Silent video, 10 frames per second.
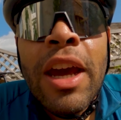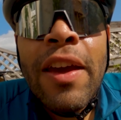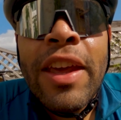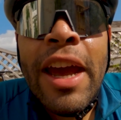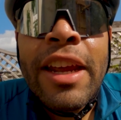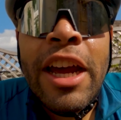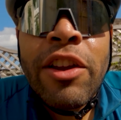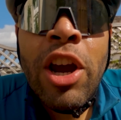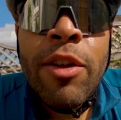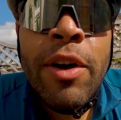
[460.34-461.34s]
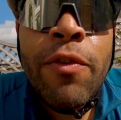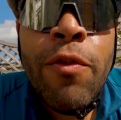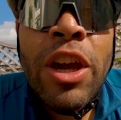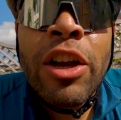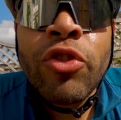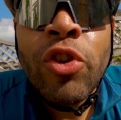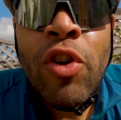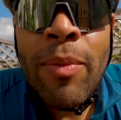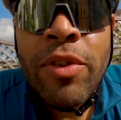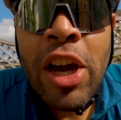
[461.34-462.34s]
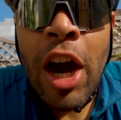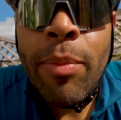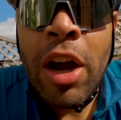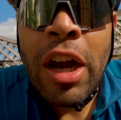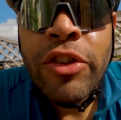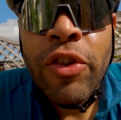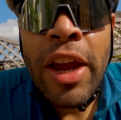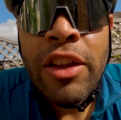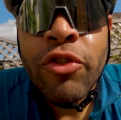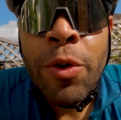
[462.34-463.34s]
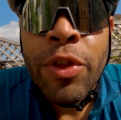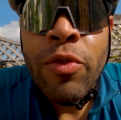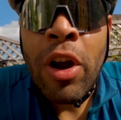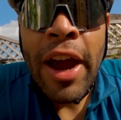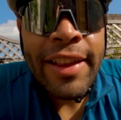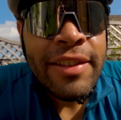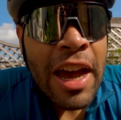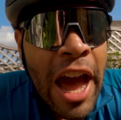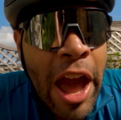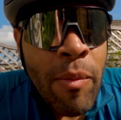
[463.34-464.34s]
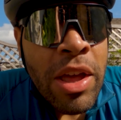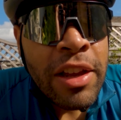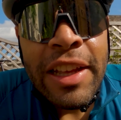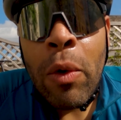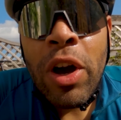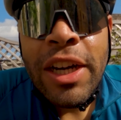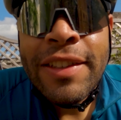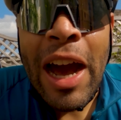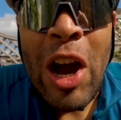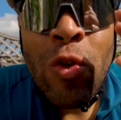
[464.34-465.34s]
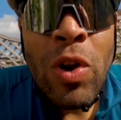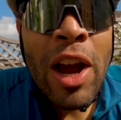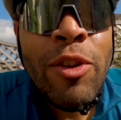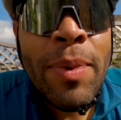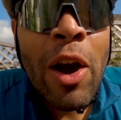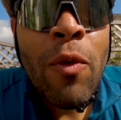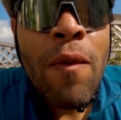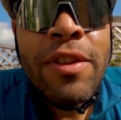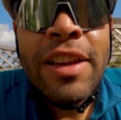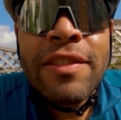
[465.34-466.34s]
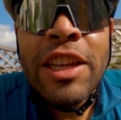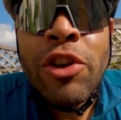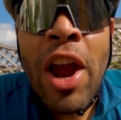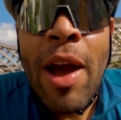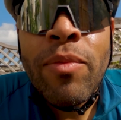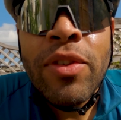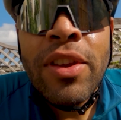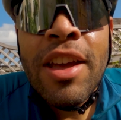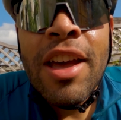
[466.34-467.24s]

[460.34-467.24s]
In the end I had around about 300 grams of carbohydrate during the ride, so that works out around about 60 grams